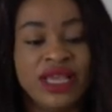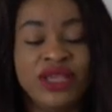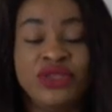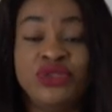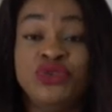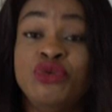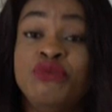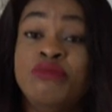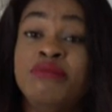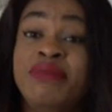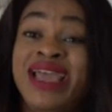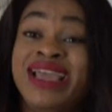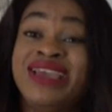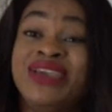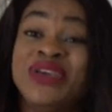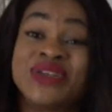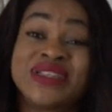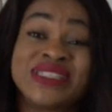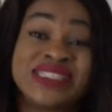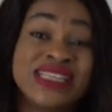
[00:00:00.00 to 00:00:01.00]
You
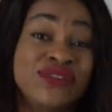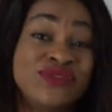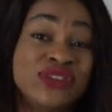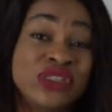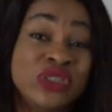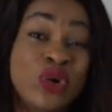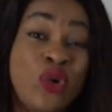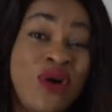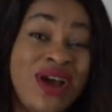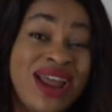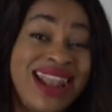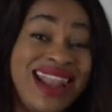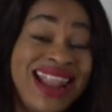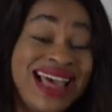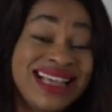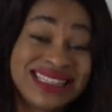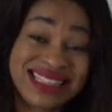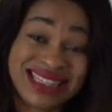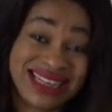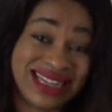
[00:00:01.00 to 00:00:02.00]
make yourself so
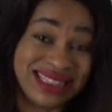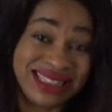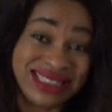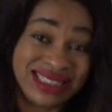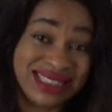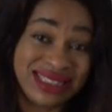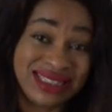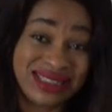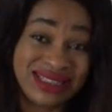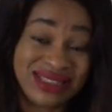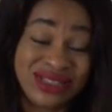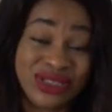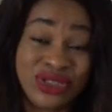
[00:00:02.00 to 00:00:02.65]
classless.